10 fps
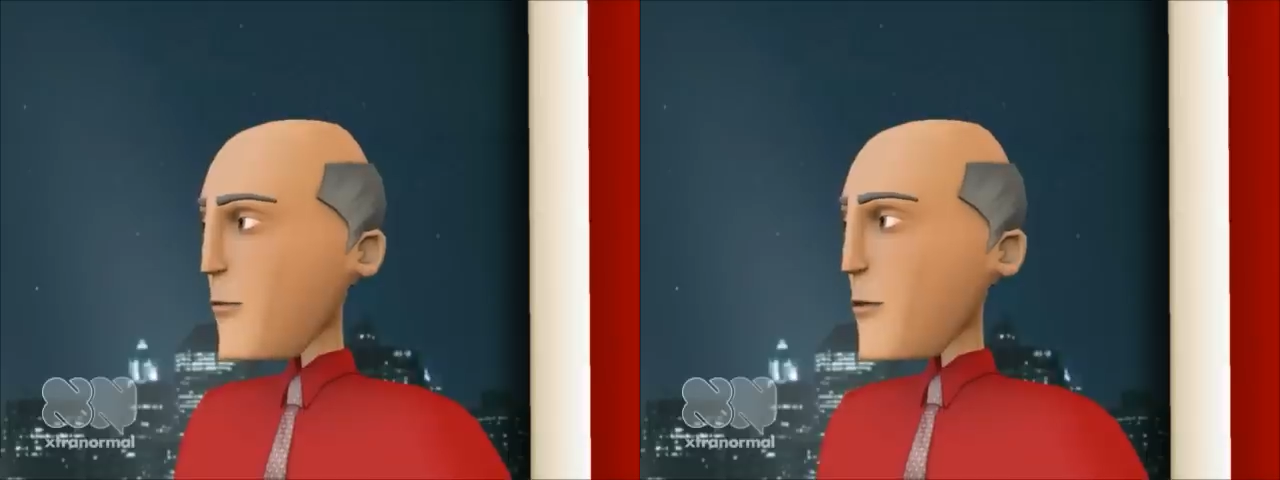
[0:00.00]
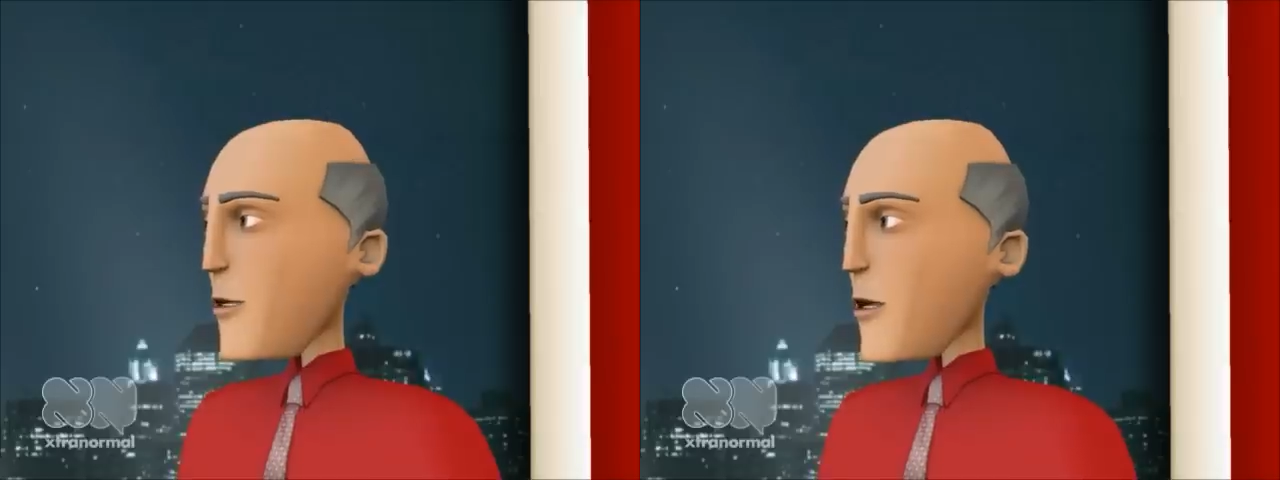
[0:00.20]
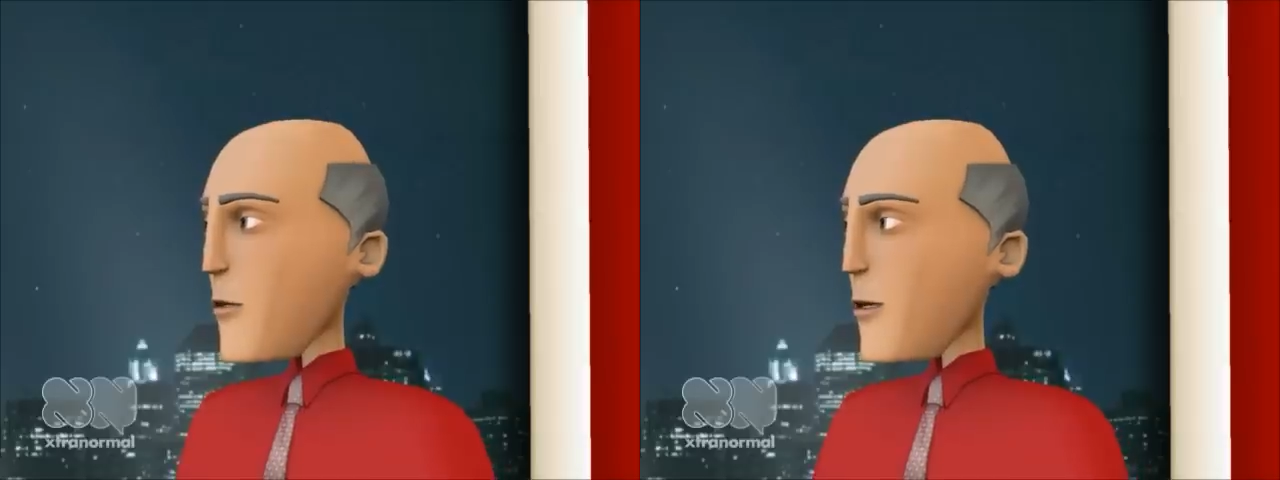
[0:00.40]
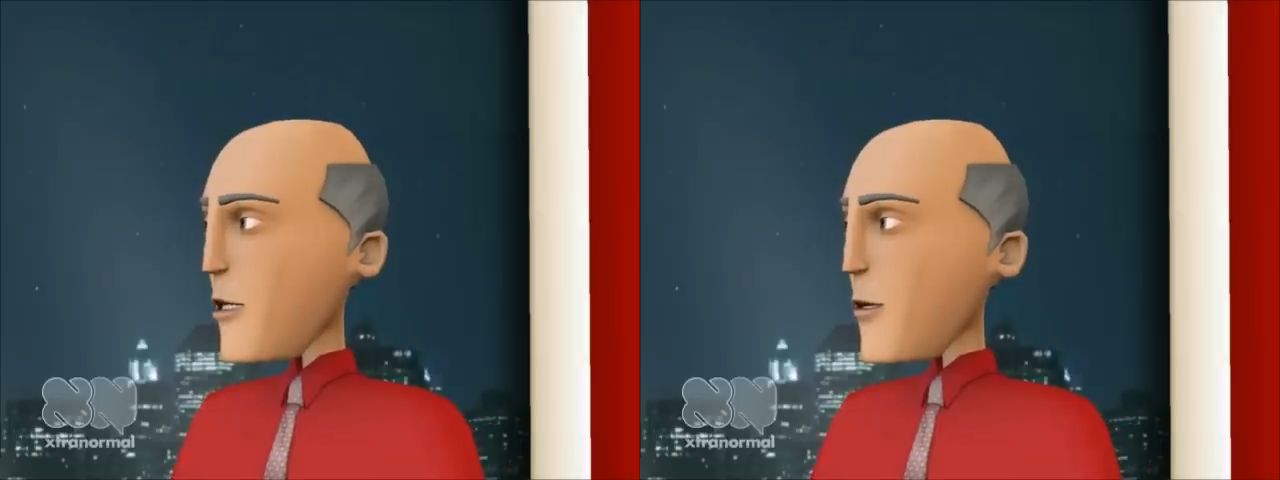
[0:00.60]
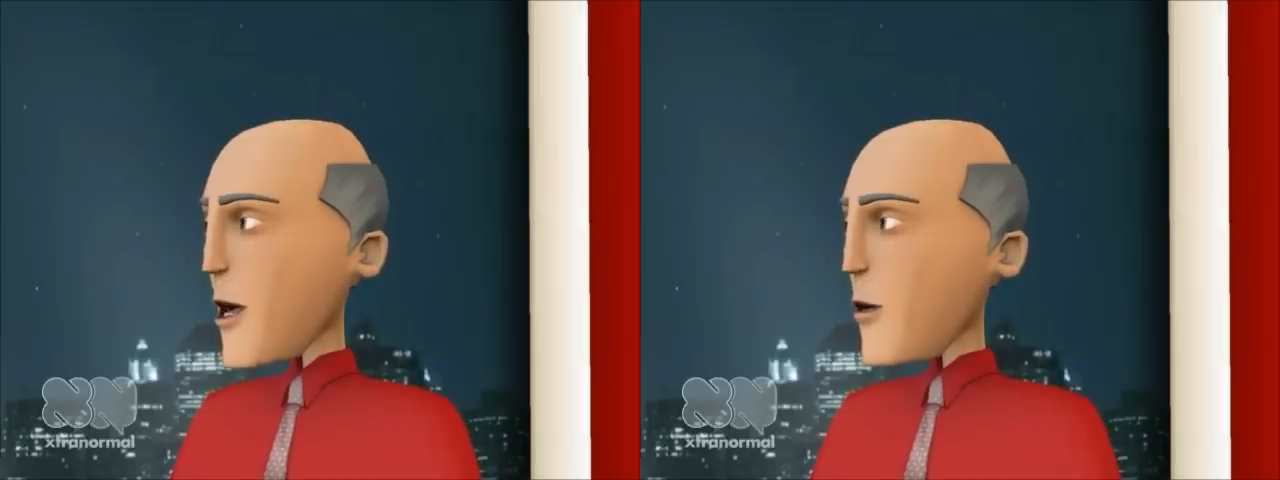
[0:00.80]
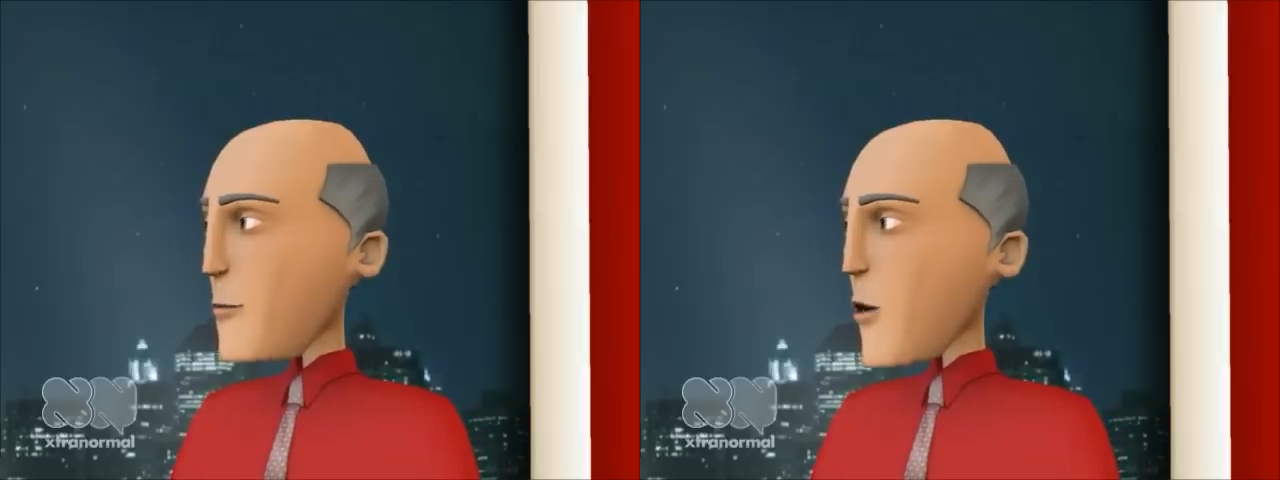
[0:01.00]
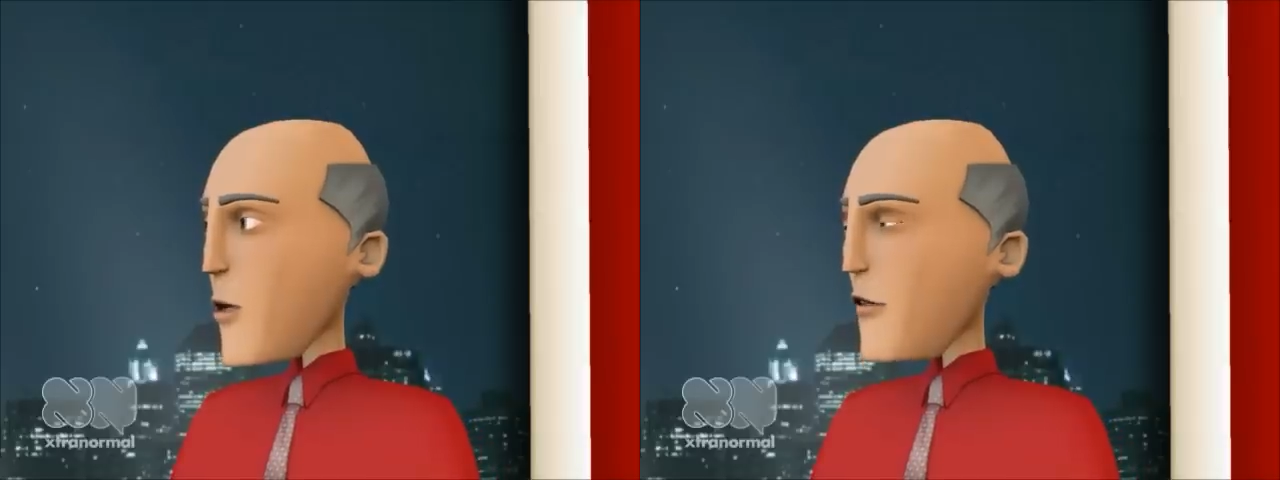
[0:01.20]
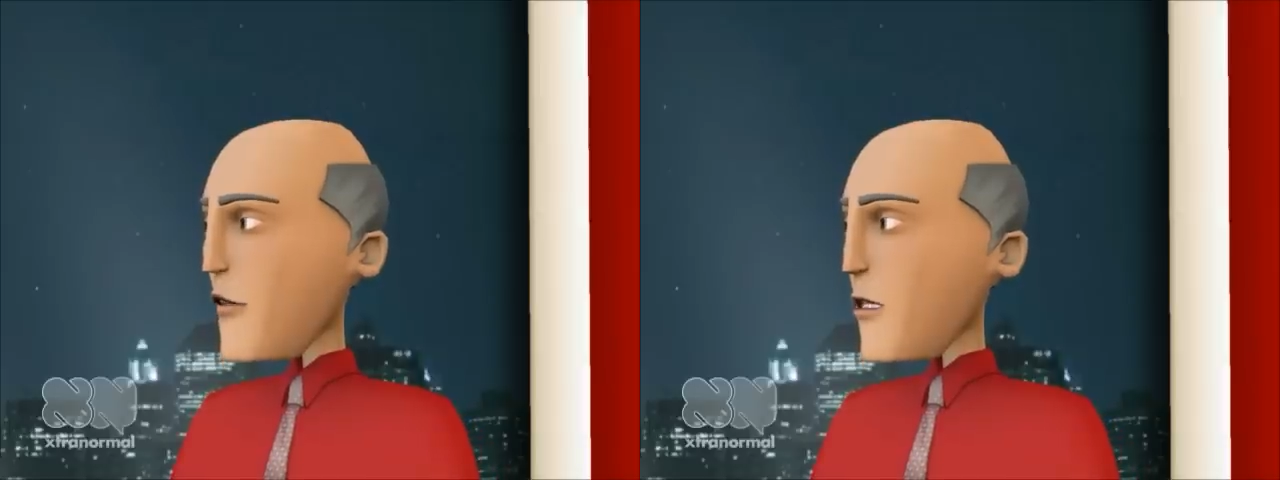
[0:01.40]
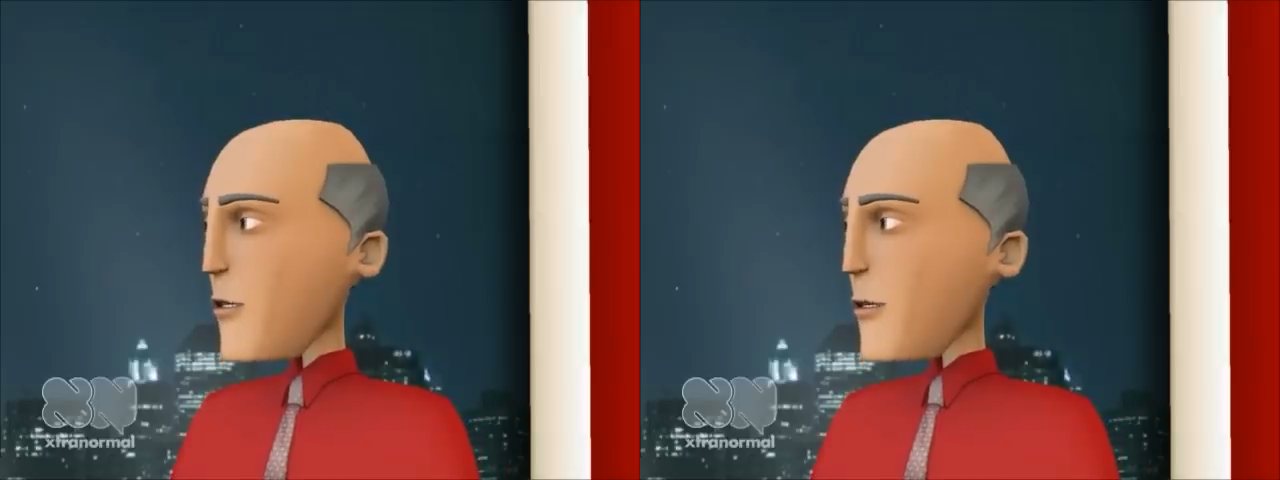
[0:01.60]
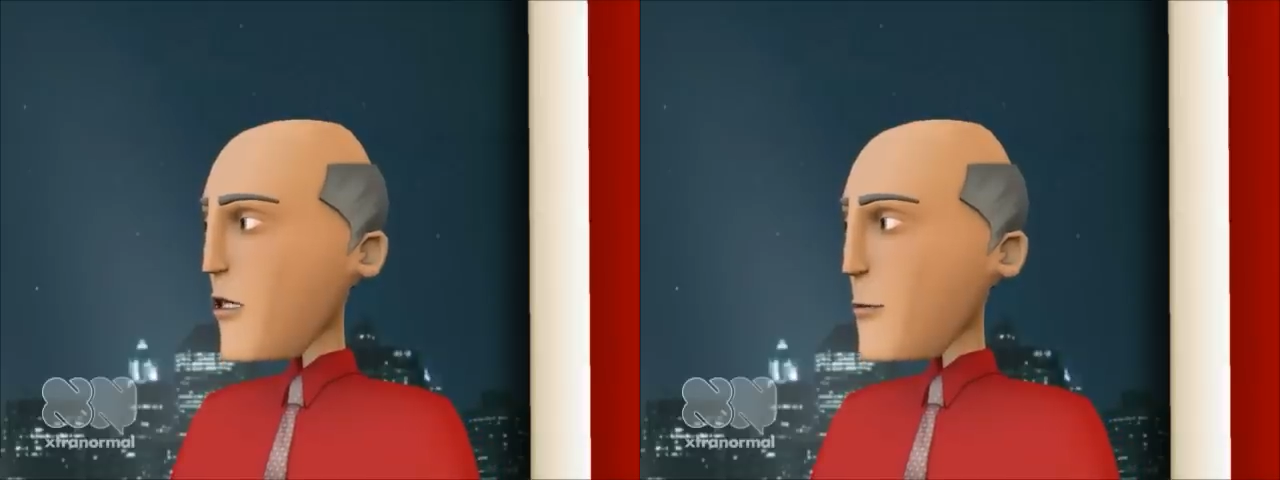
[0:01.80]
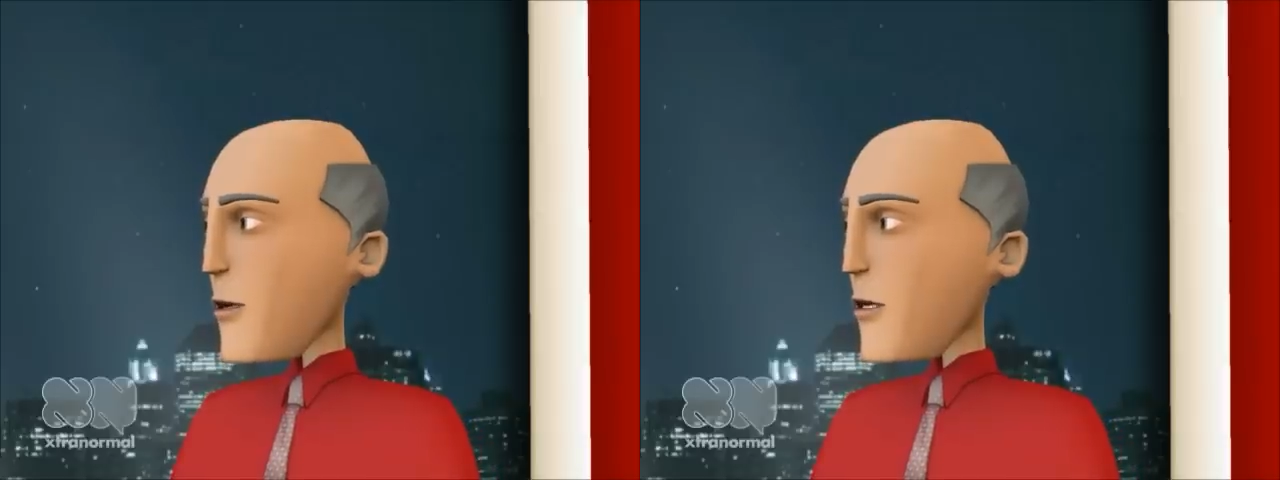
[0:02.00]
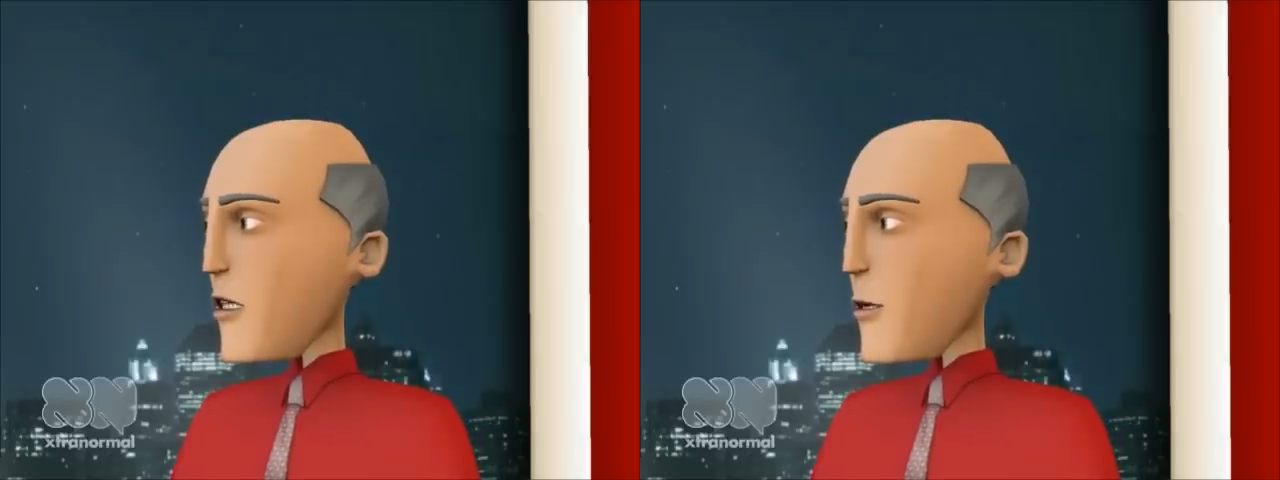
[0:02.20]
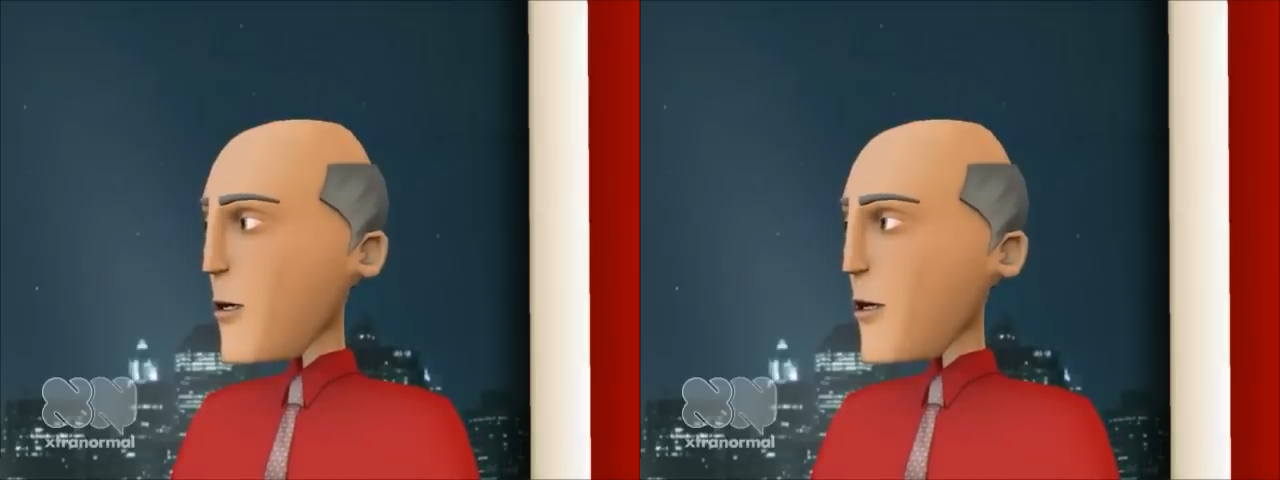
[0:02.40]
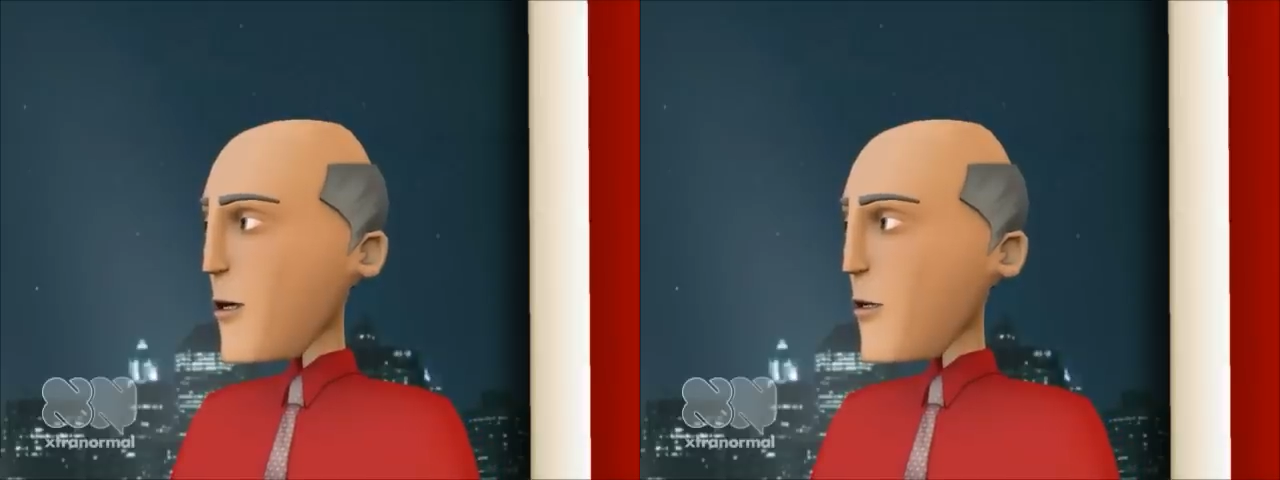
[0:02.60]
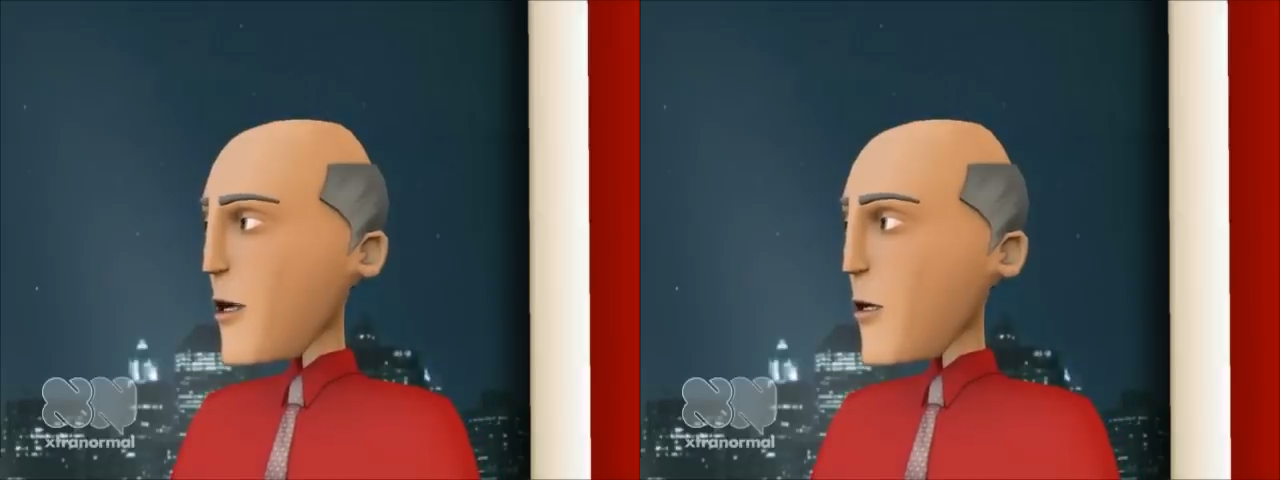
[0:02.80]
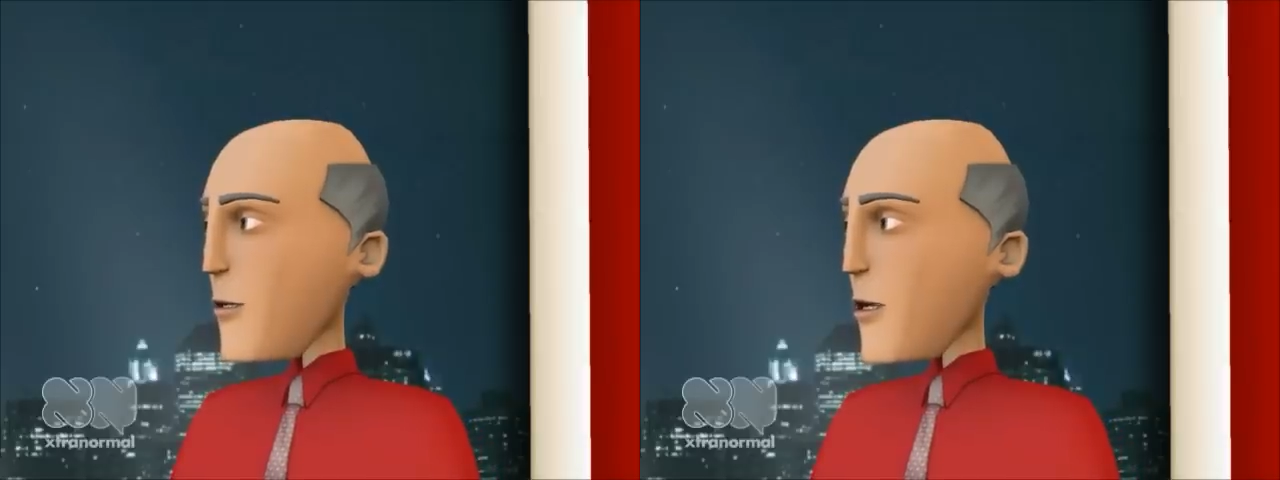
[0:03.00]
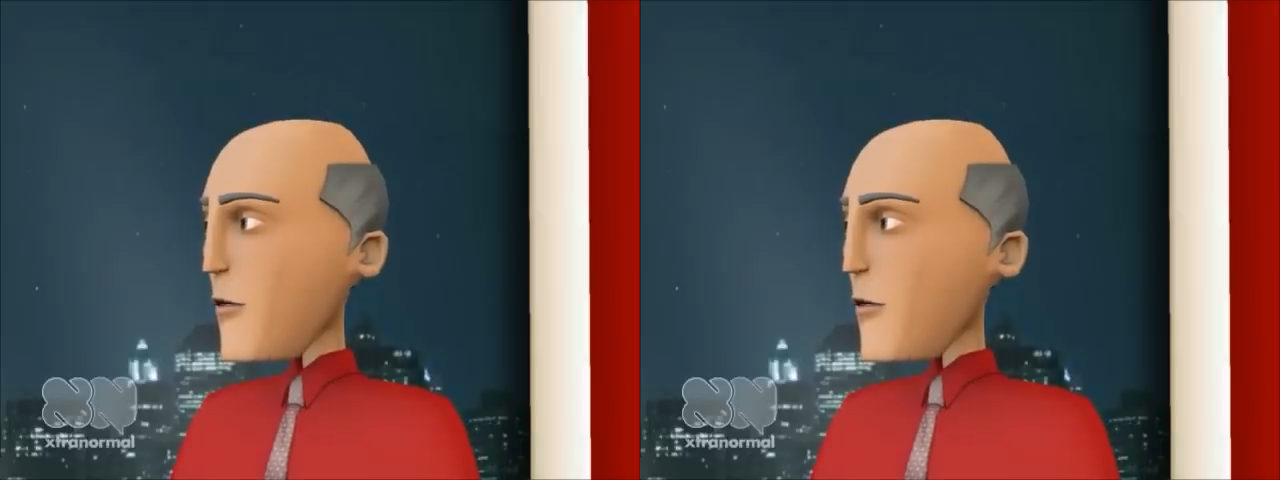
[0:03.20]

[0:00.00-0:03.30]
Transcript: make them require more physical space than when they are in